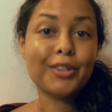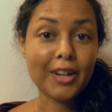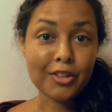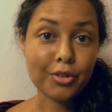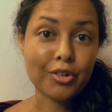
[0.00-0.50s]
can
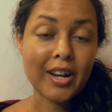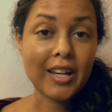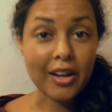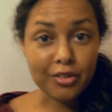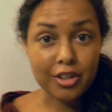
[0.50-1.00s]
also try
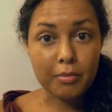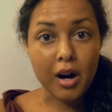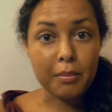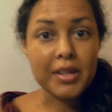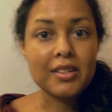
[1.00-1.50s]
other
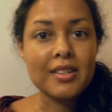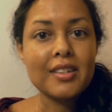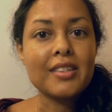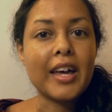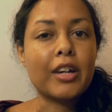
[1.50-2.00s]
small
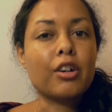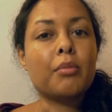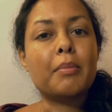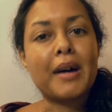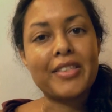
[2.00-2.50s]
businesses like
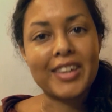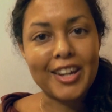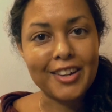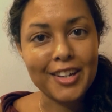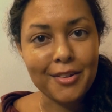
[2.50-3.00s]
Urb Apothecary.